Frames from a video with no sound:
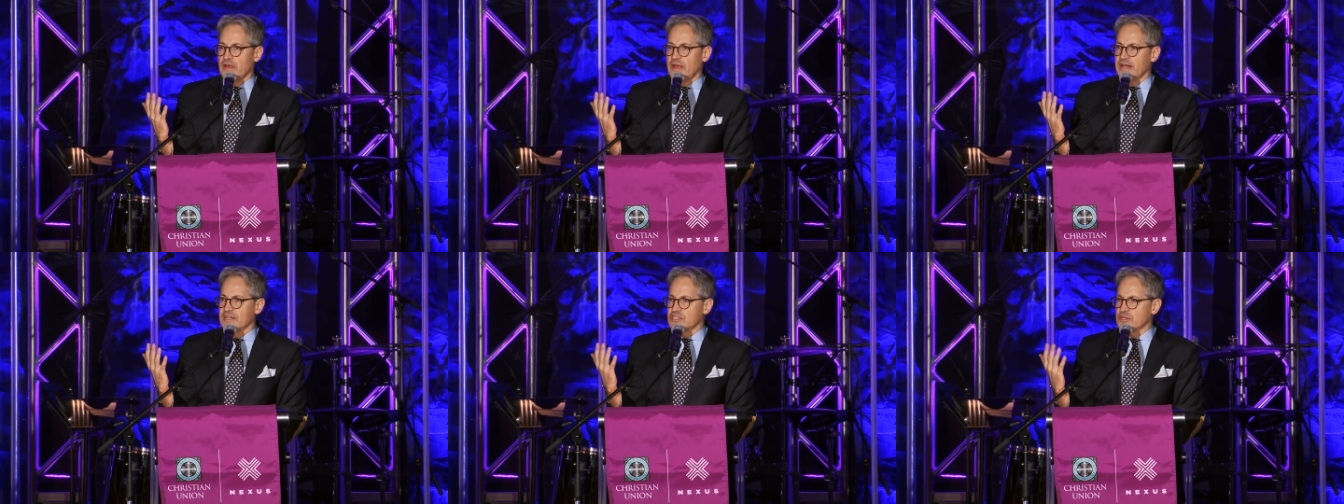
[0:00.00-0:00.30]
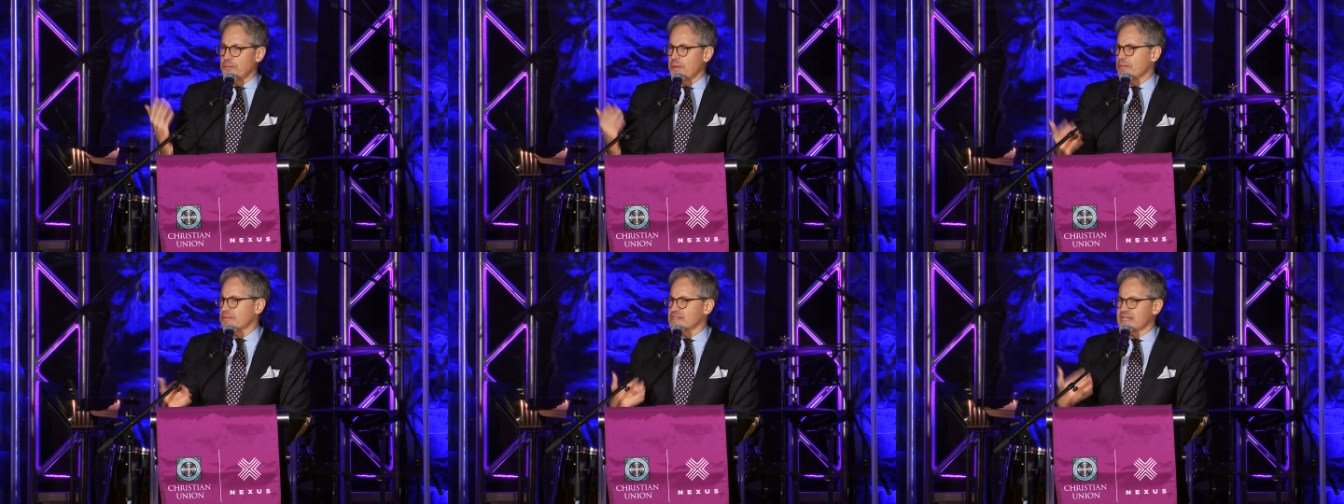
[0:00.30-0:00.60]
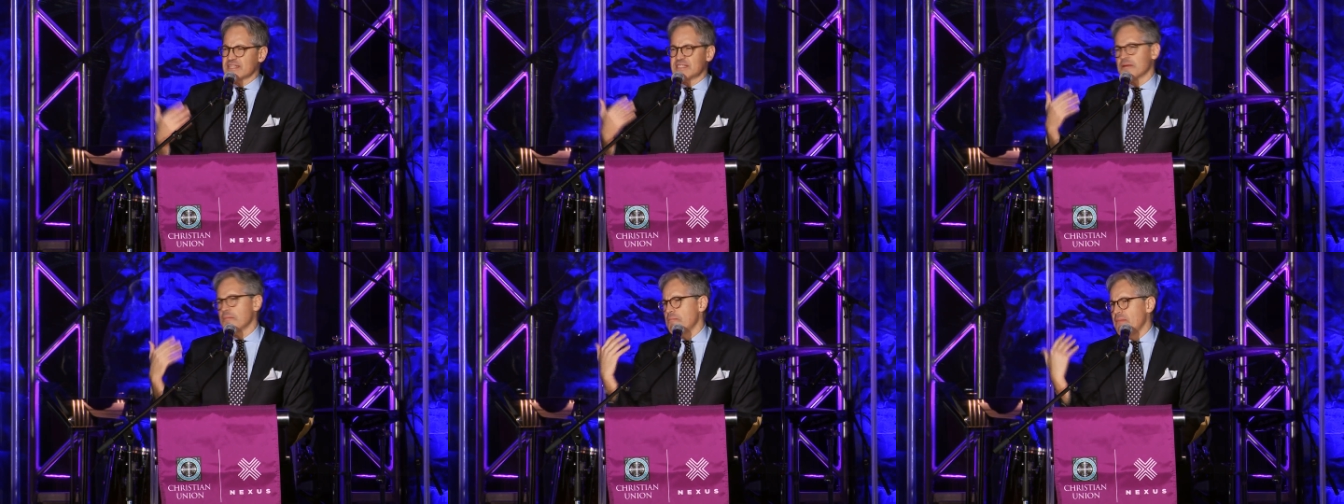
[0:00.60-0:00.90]
And so people
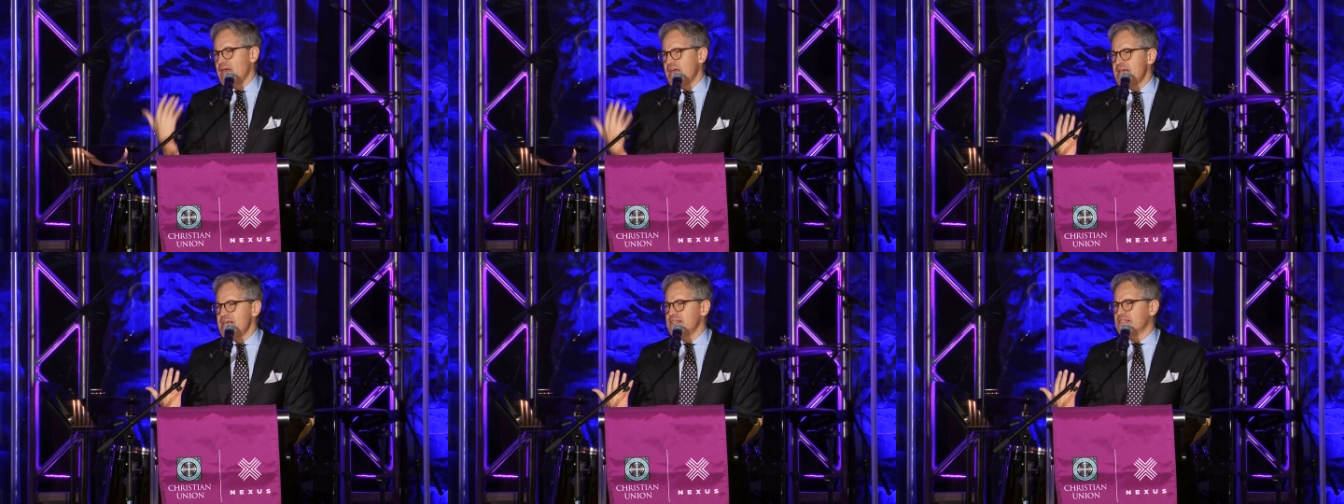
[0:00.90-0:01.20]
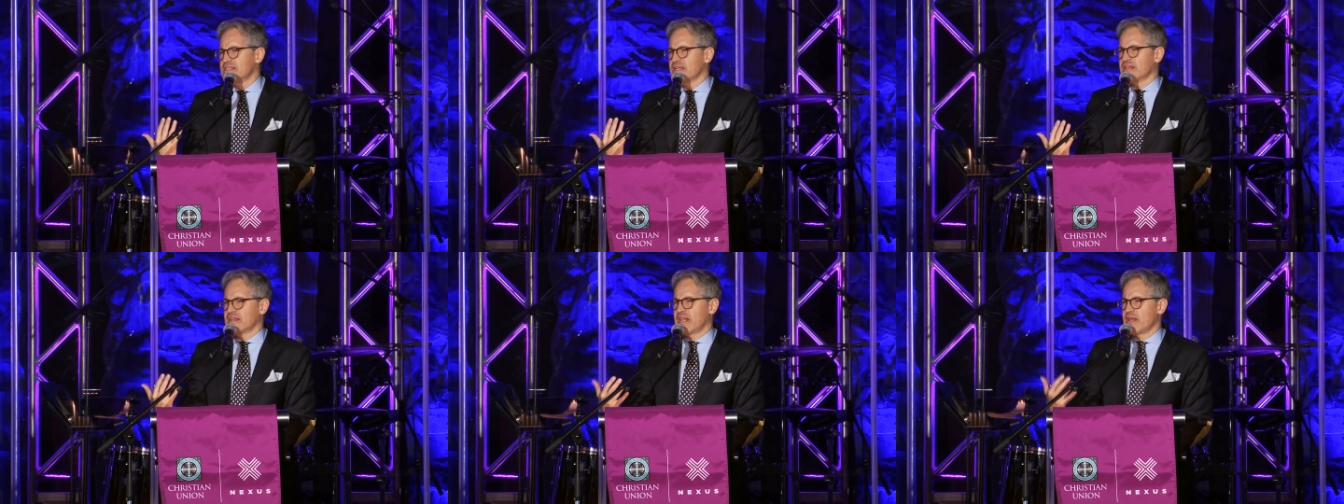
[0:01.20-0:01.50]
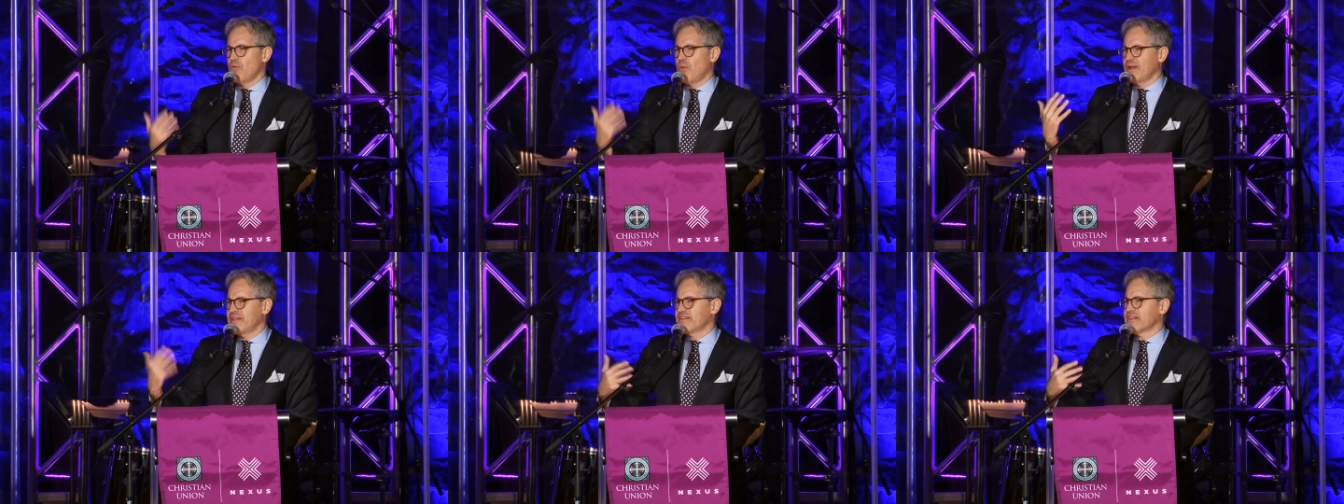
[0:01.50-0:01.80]
say, it's amazing that
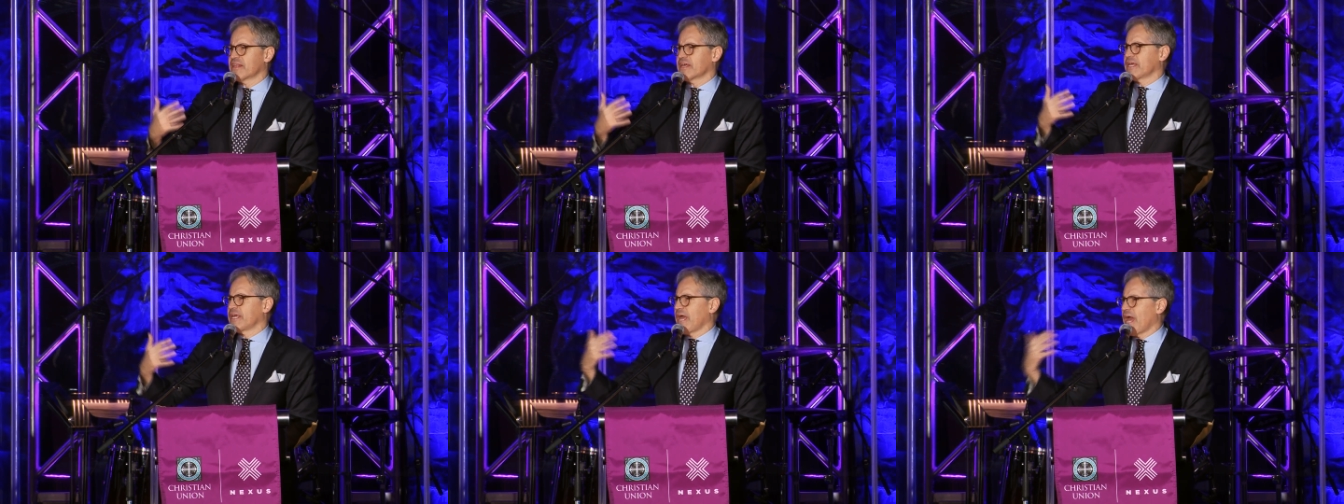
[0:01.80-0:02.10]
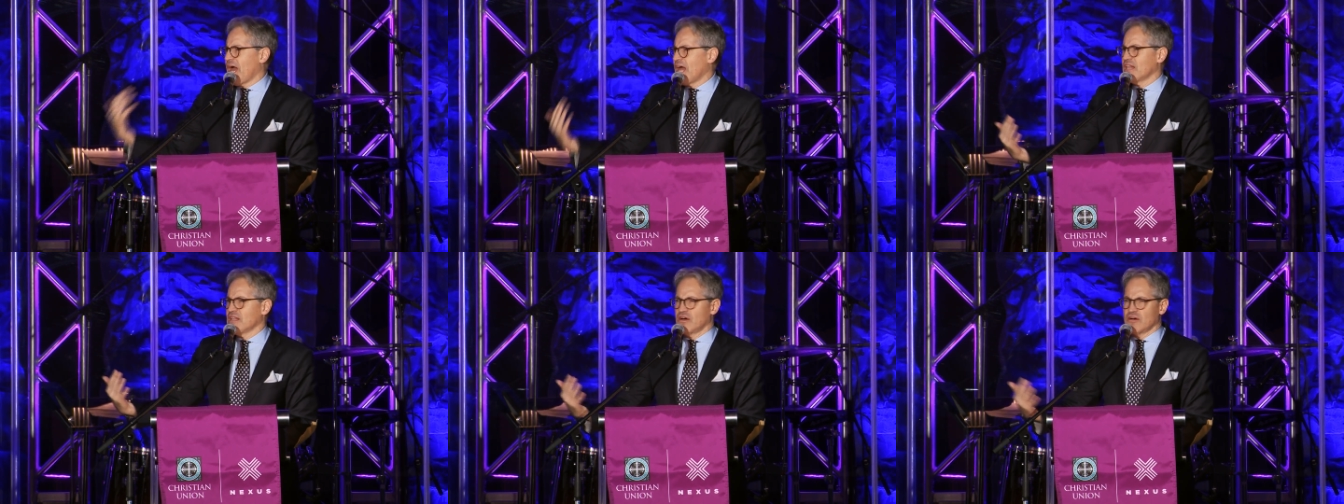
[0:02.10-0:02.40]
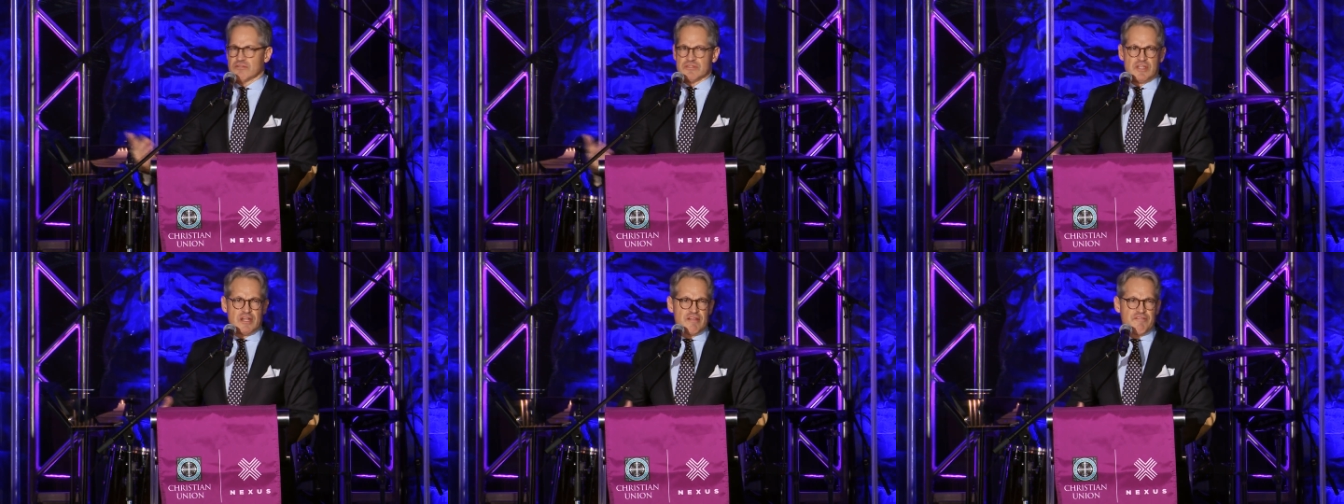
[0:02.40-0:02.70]
he went to the
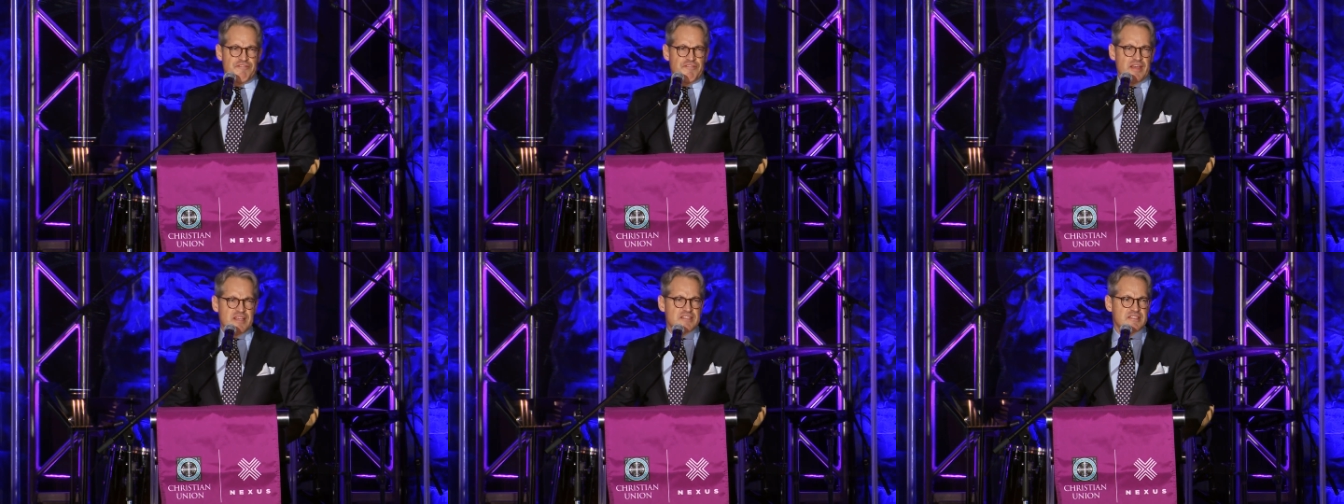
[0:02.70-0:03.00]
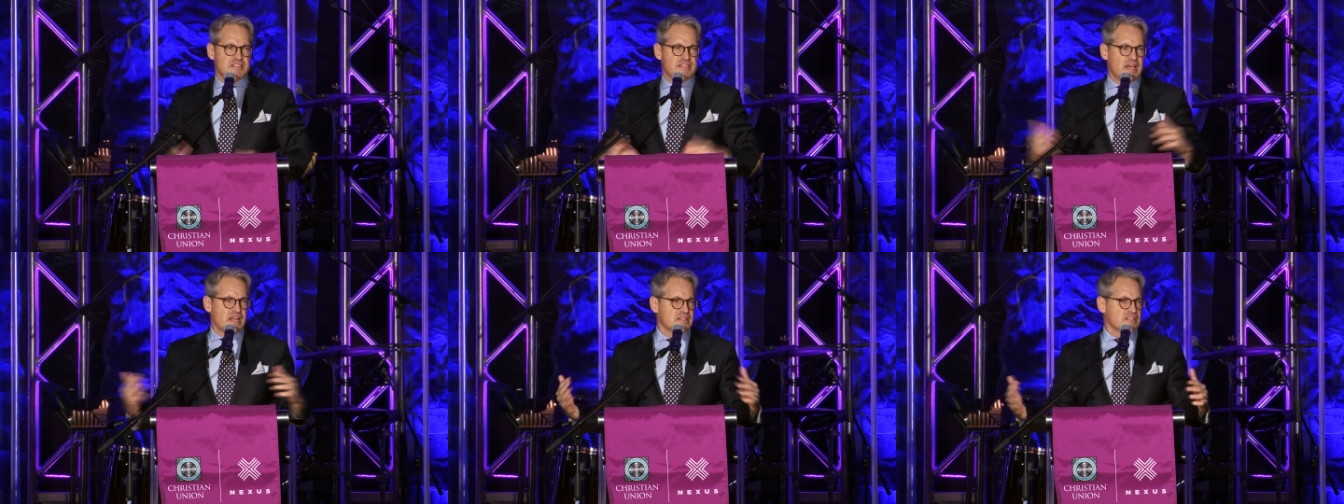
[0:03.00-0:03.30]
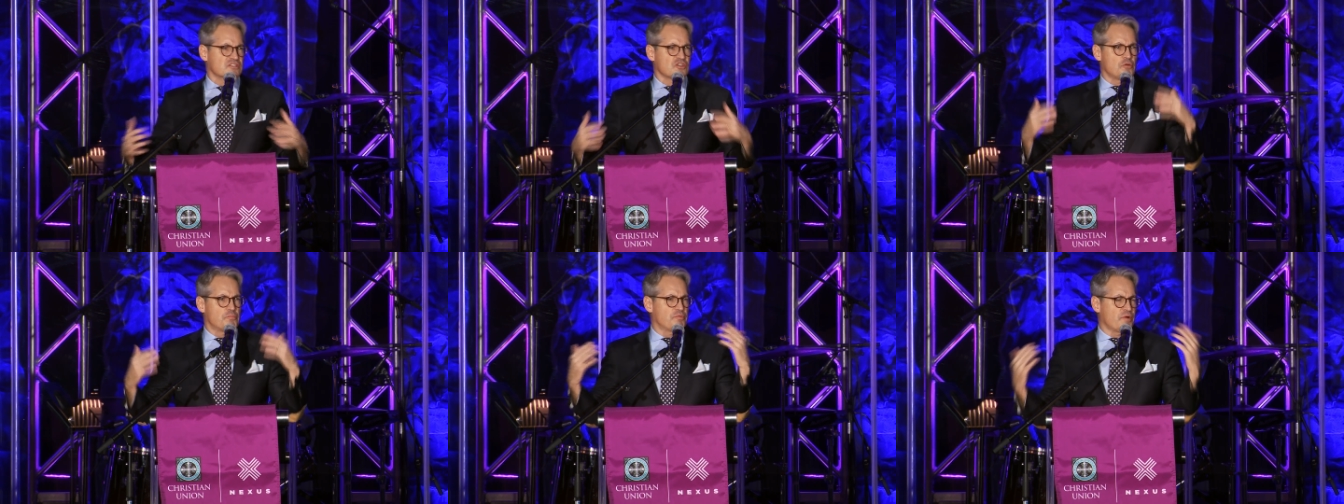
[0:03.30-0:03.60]
gallows, that he faced death
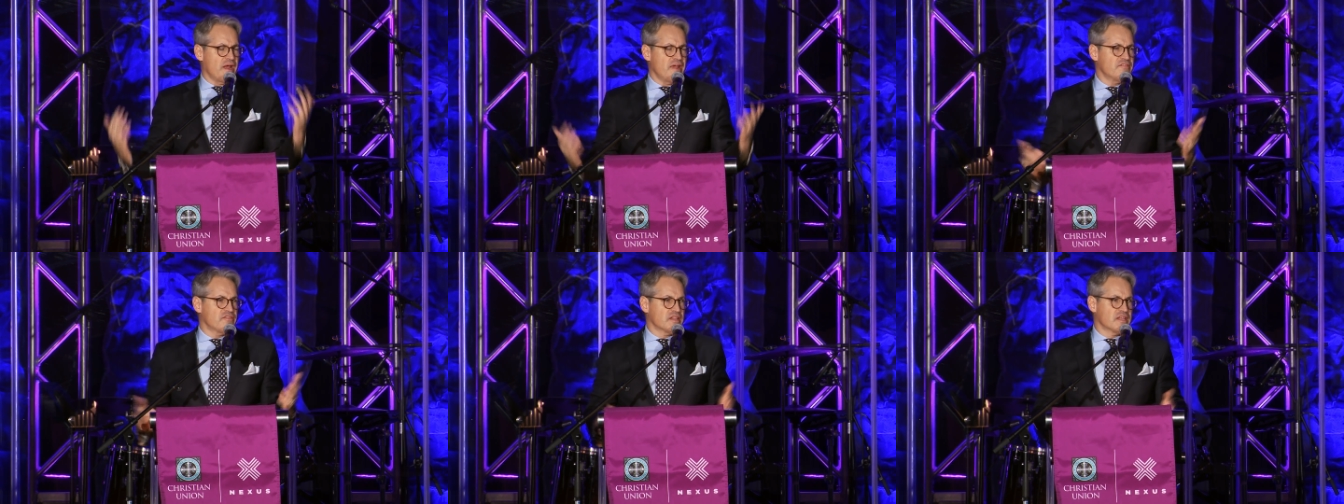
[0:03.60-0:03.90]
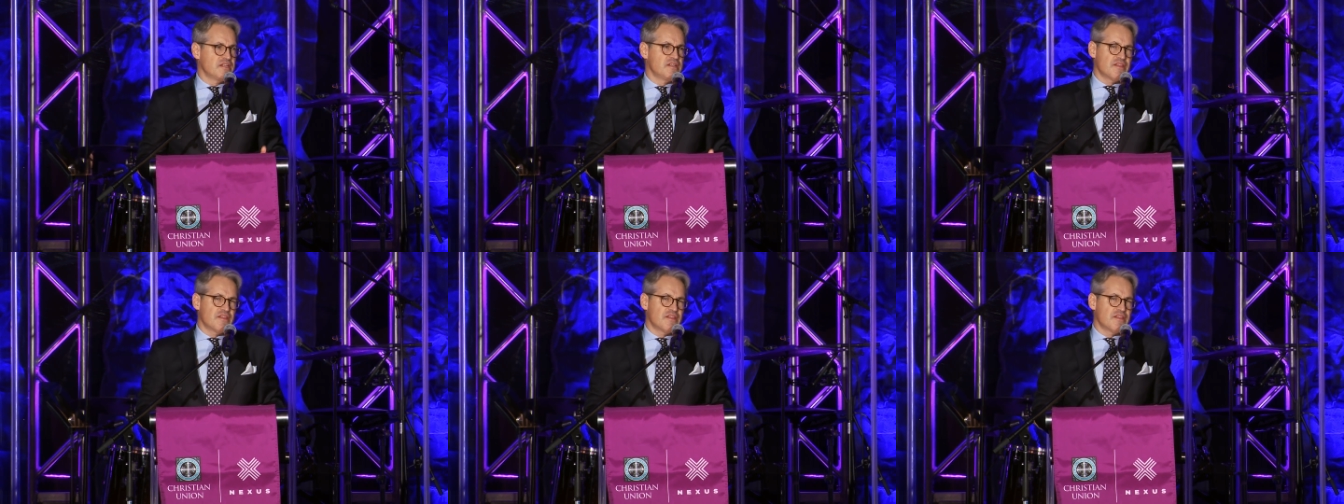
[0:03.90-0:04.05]
so bravely.